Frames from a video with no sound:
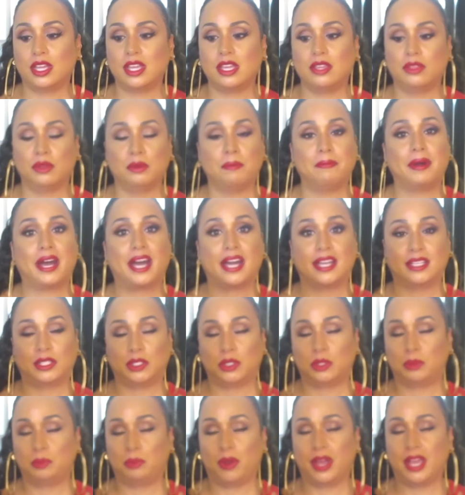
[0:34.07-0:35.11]
either by
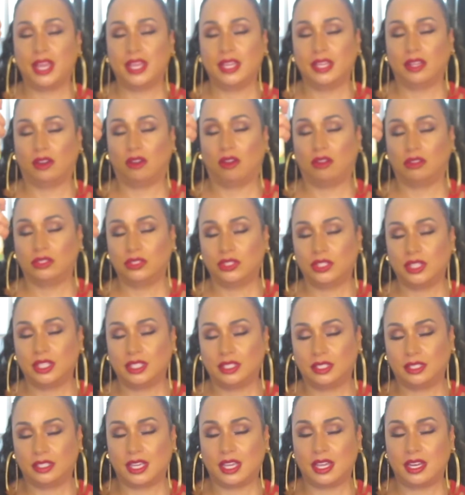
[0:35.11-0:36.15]
spraying it onto the
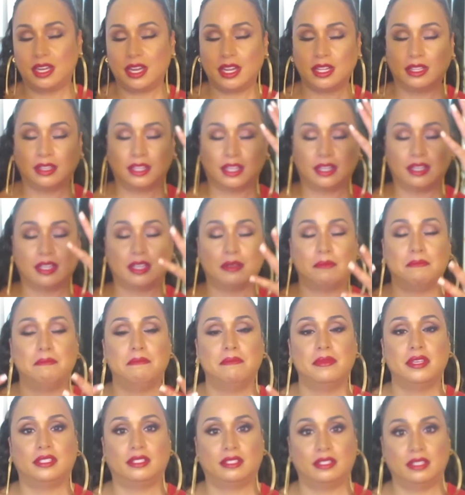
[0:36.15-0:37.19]
skin and letting it
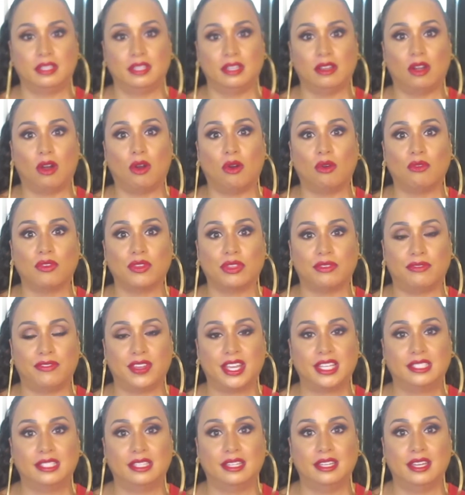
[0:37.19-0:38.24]
misting over the
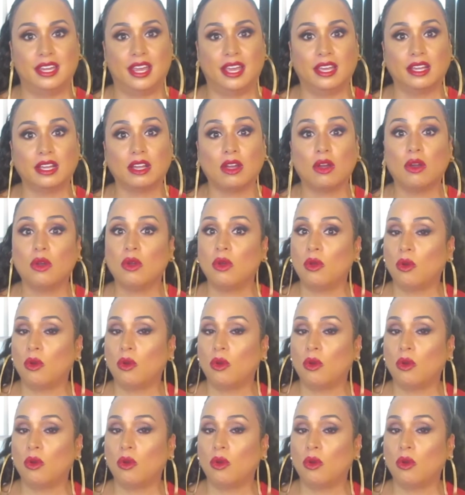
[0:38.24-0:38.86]
face and neck,